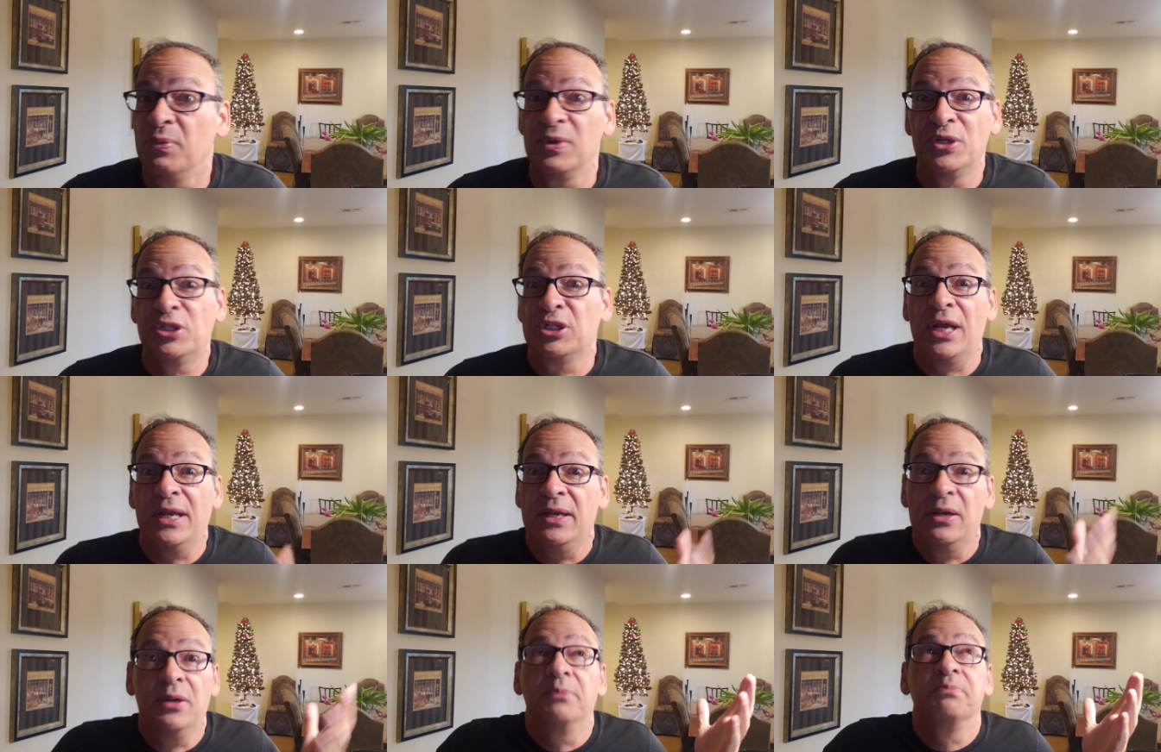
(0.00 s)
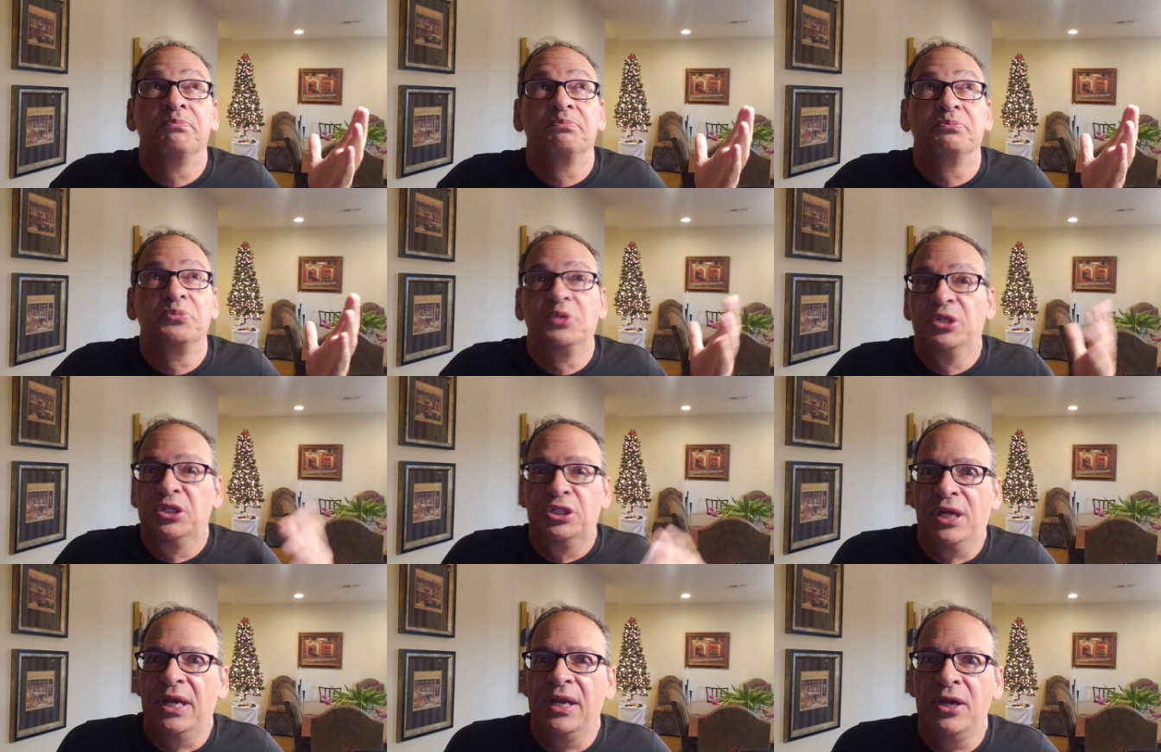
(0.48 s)
which
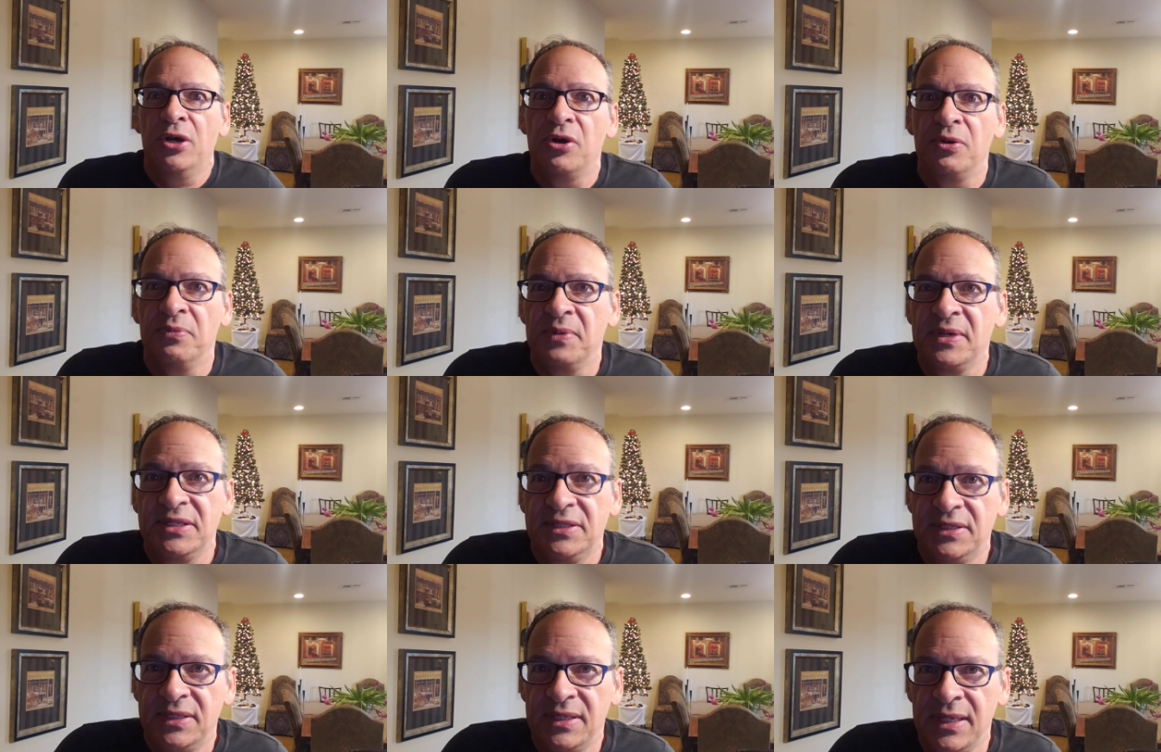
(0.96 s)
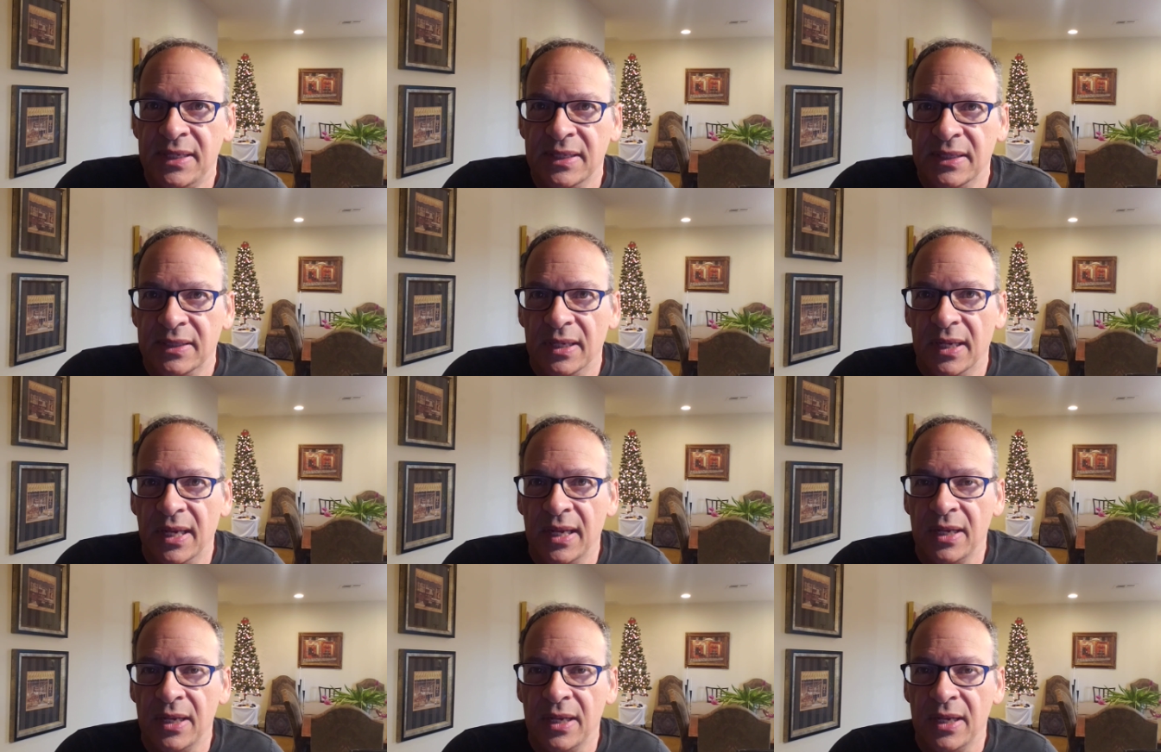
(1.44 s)
I always did.